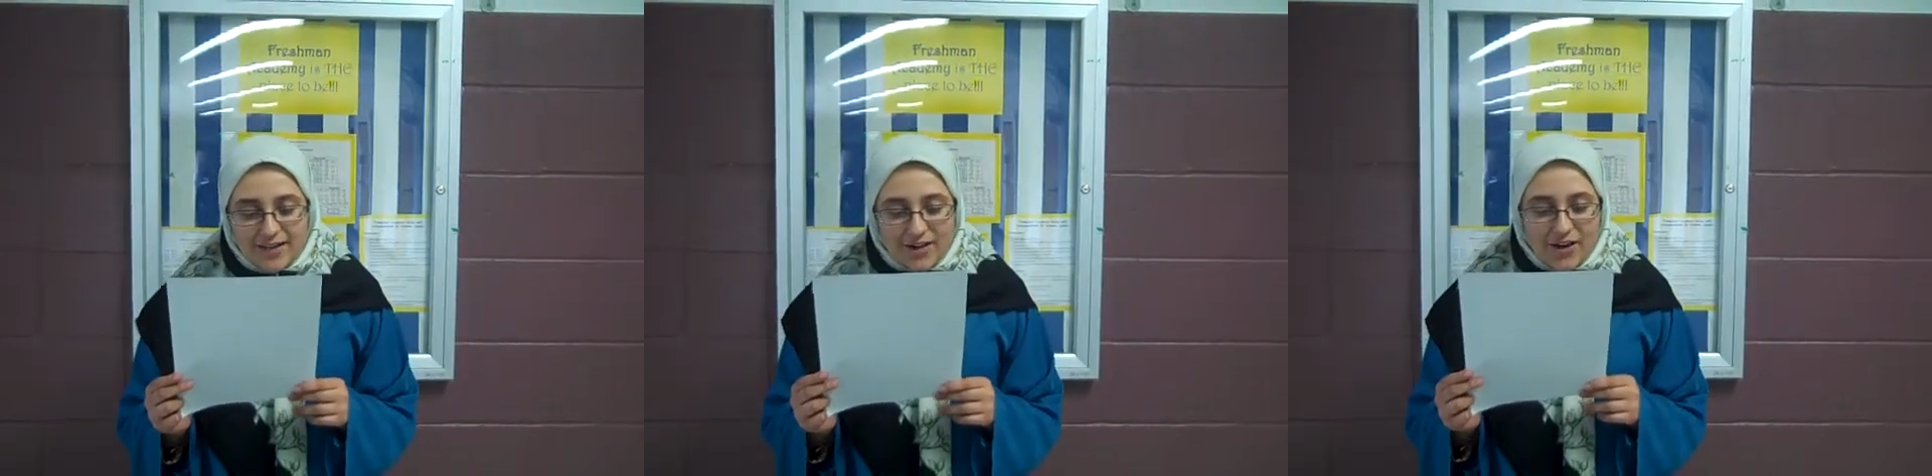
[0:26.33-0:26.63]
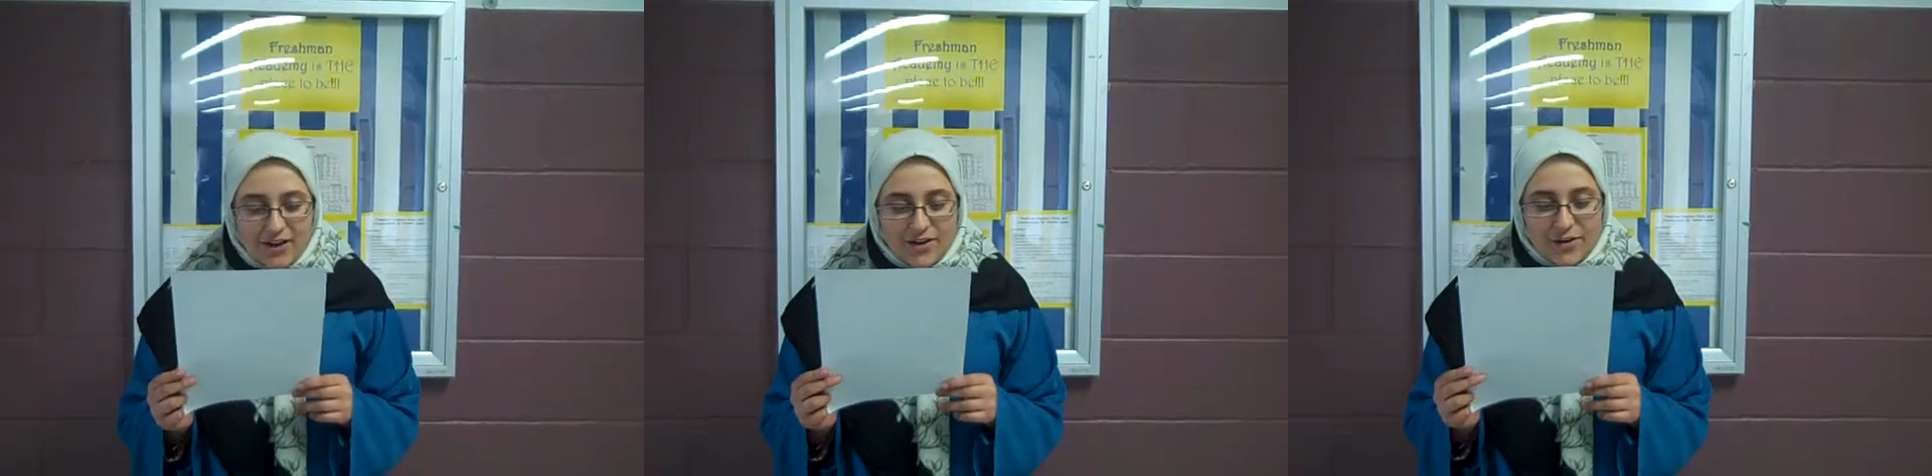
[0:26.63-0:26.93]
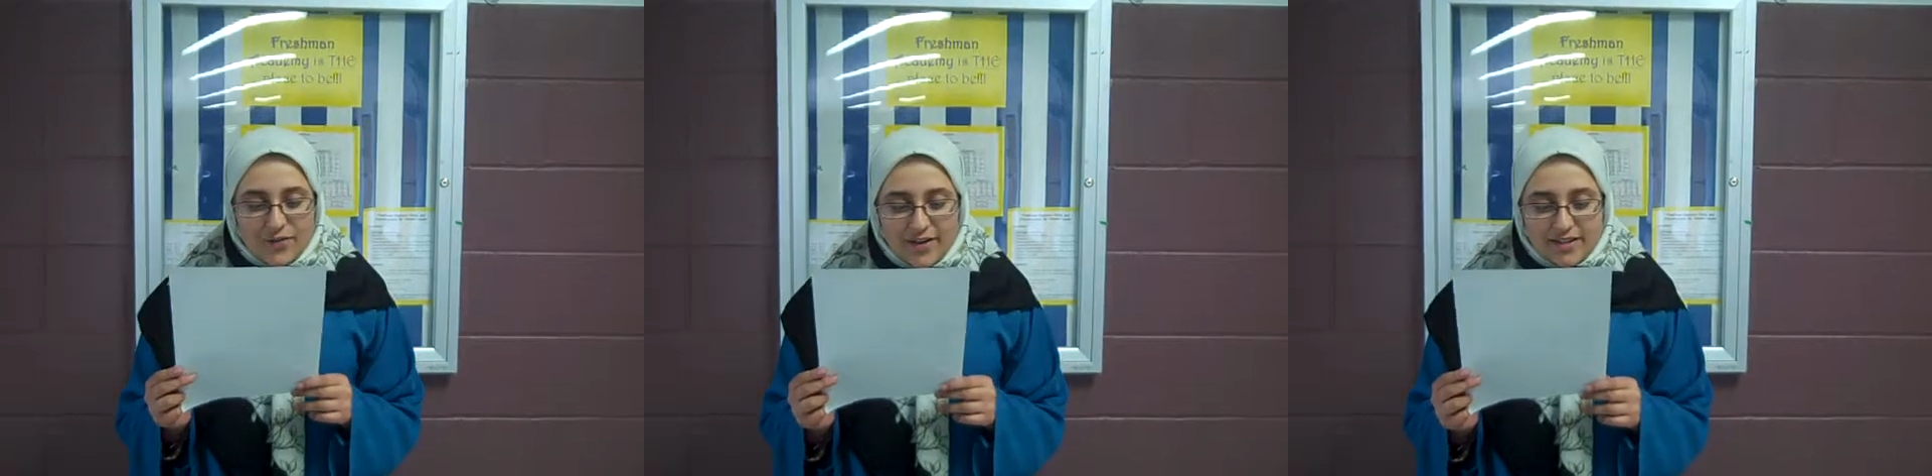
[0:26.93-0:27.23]
The
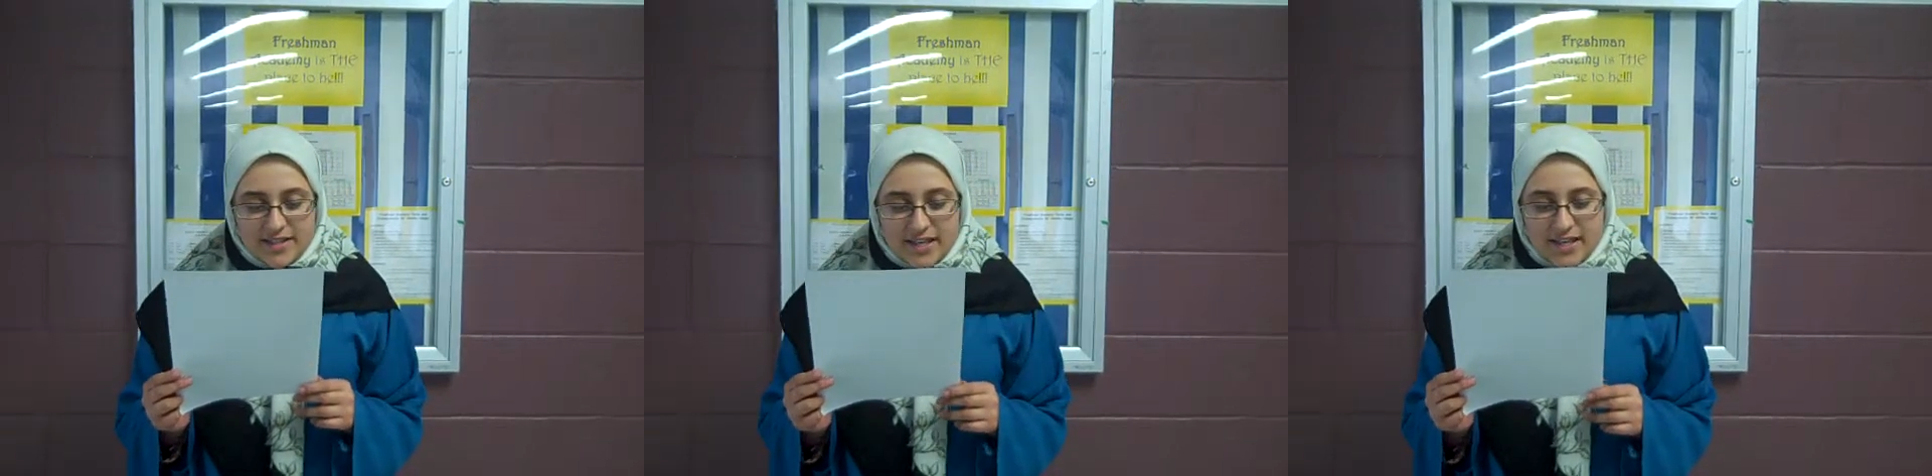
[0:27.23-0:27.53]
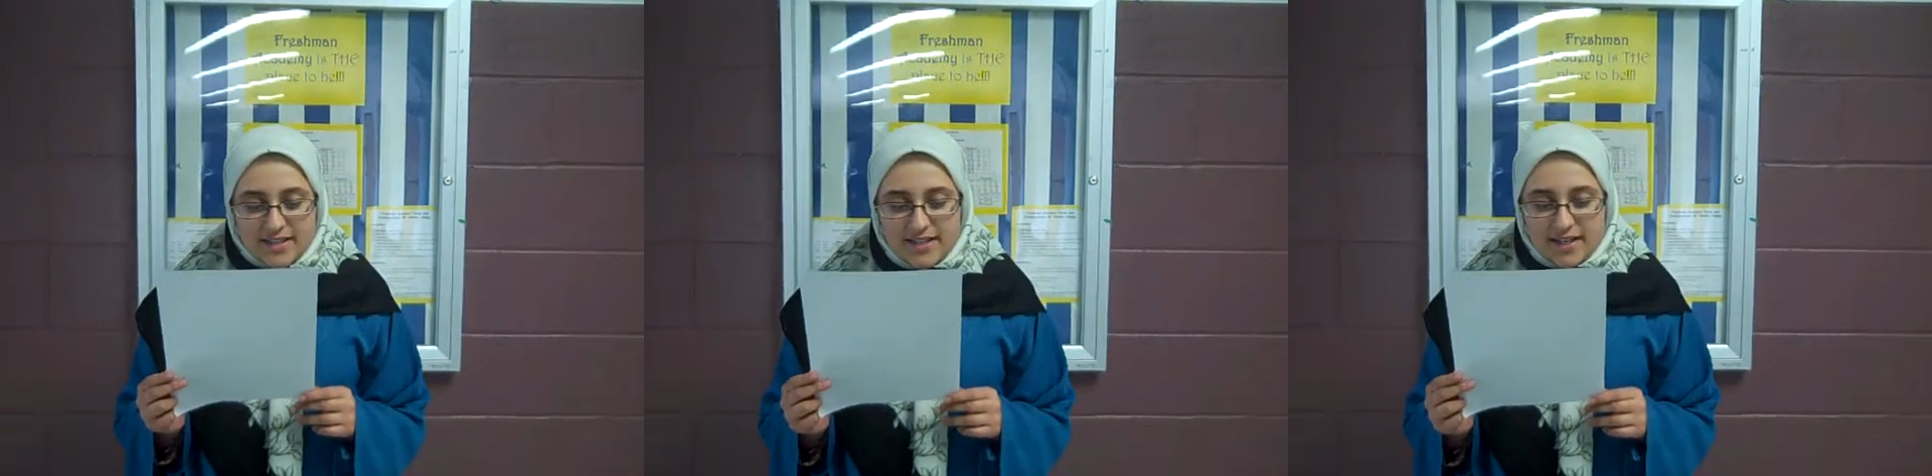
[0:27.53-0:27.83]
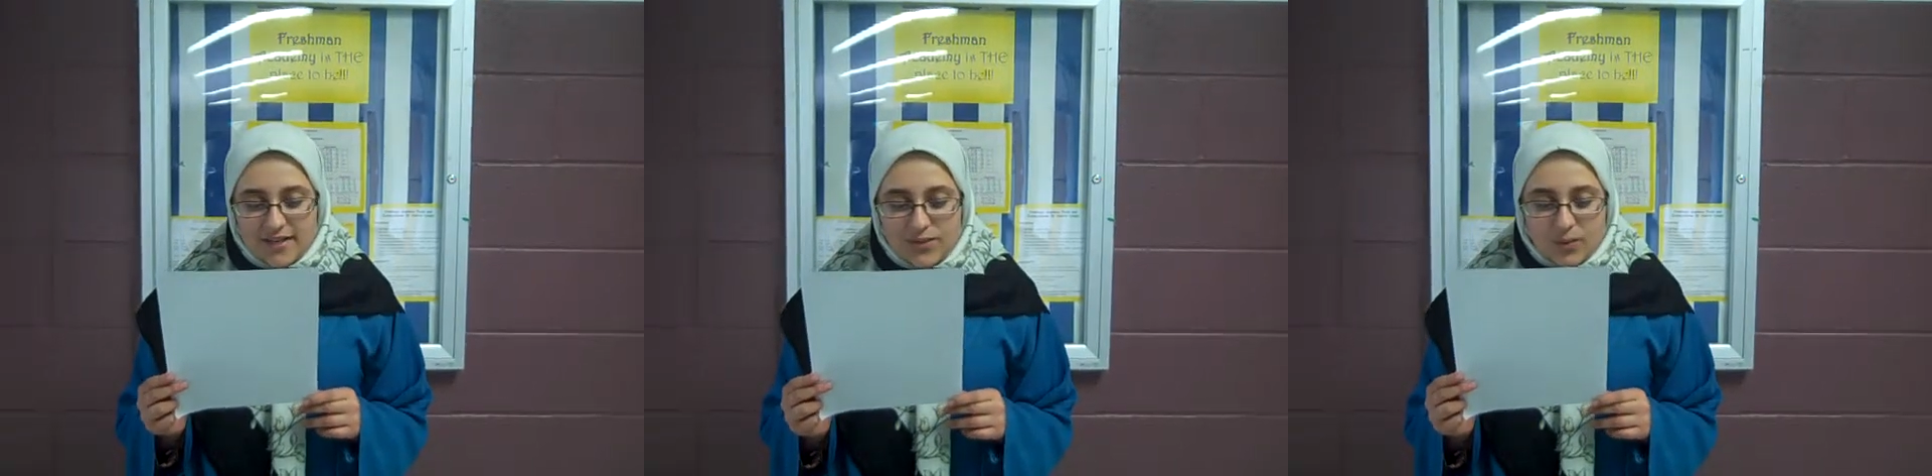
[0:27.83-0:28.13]
hard-nosed Valentine
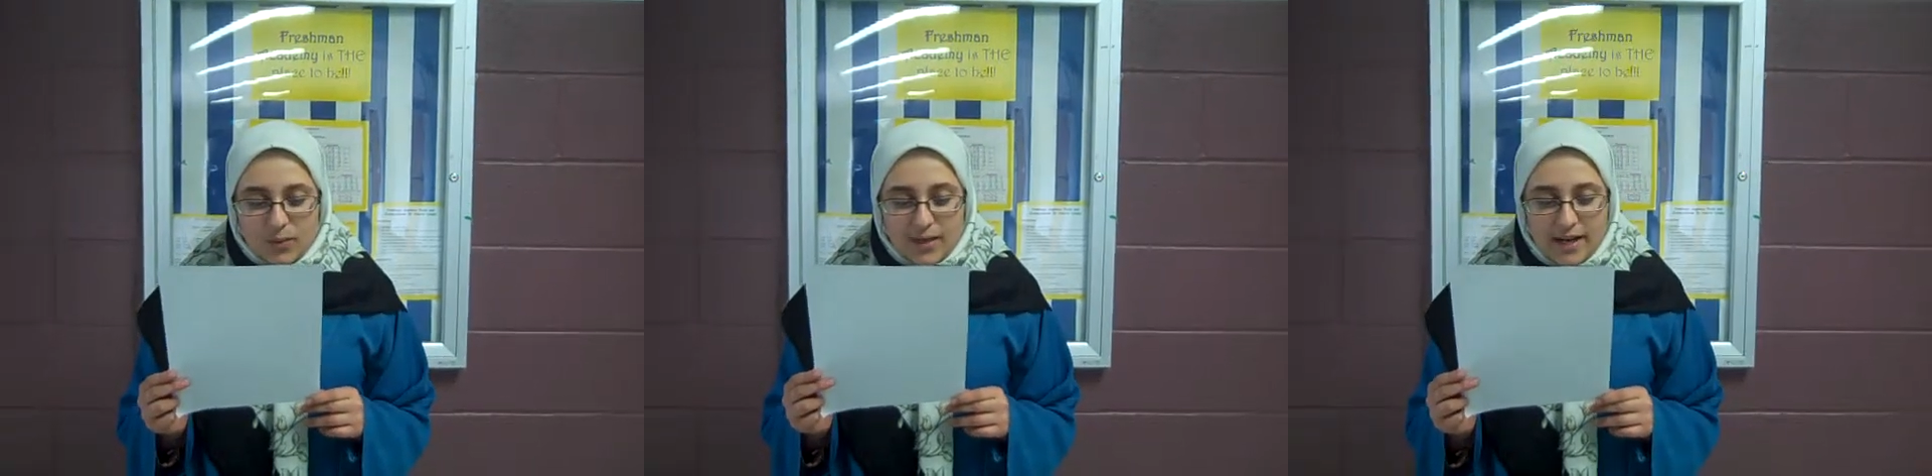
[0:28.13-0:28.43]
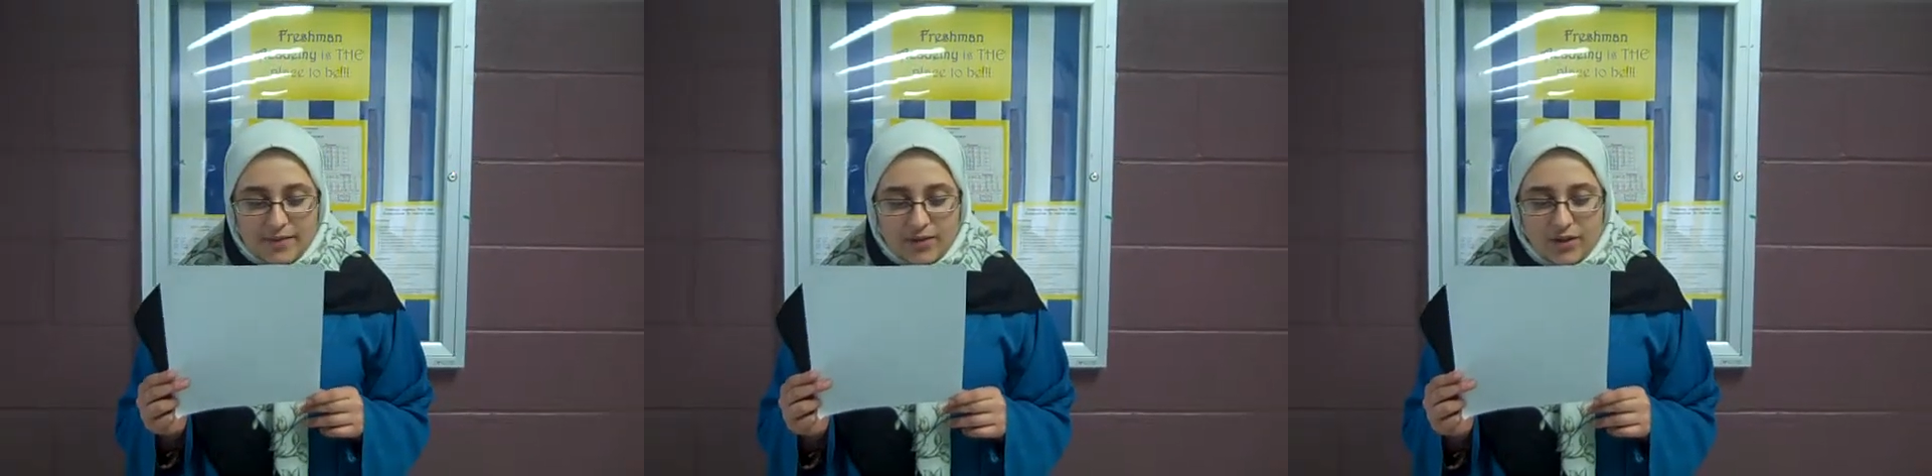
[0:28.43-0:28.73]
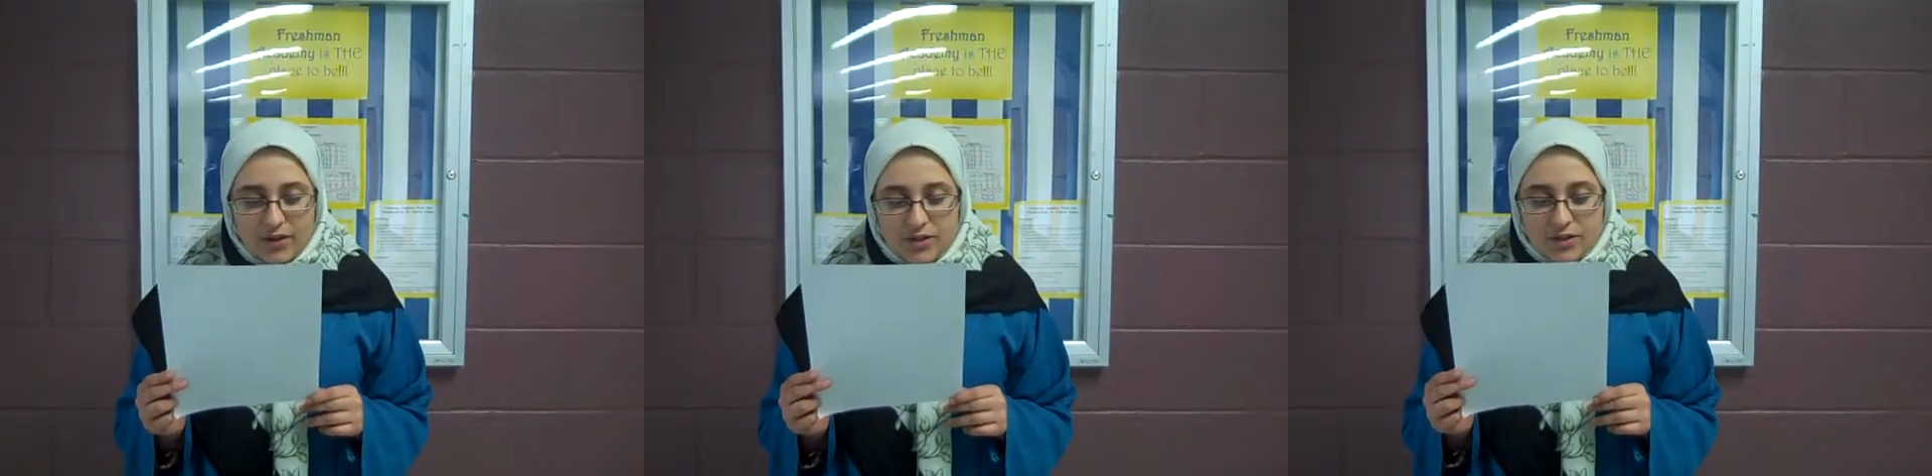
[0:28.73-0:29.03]
decides to quit after
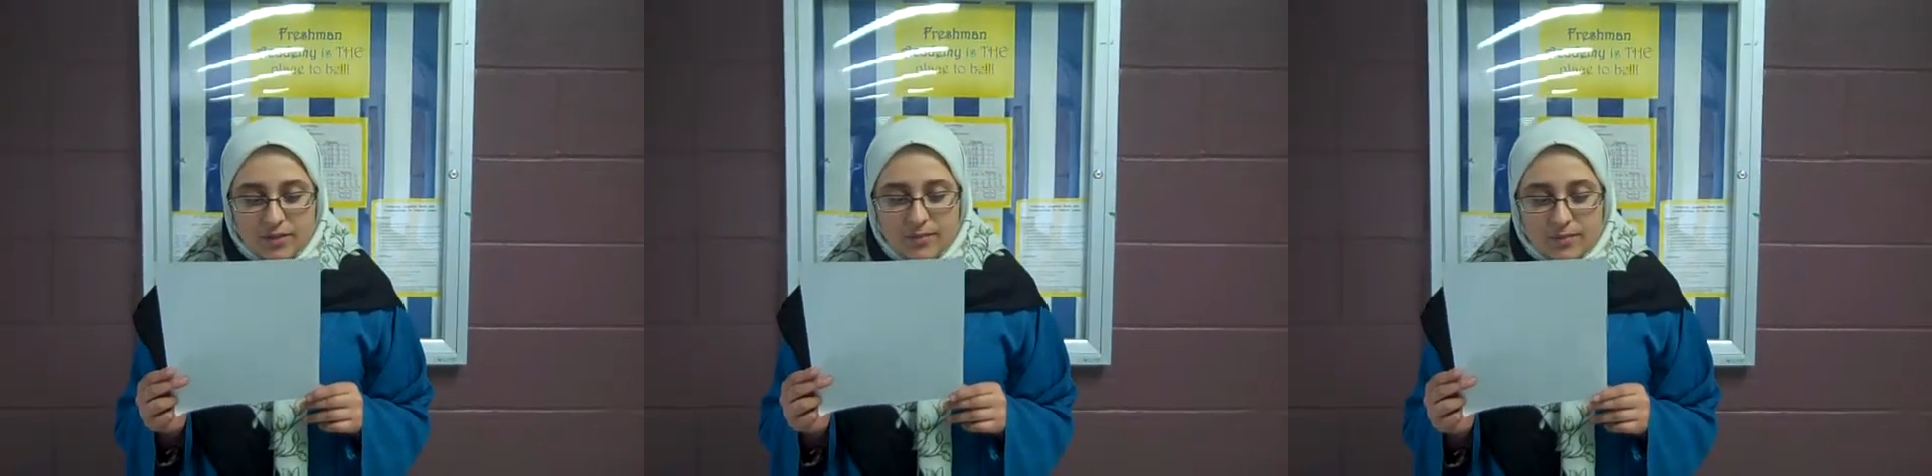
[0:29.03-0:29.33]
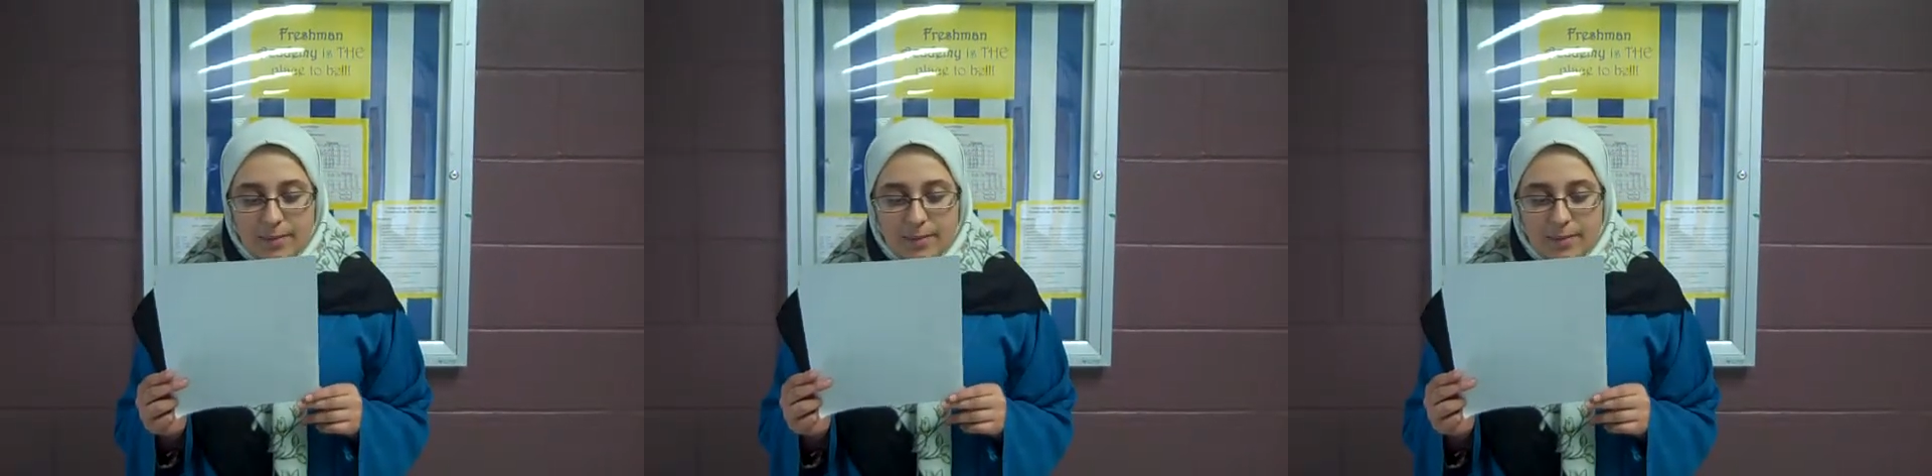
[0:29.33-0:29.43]
lunch.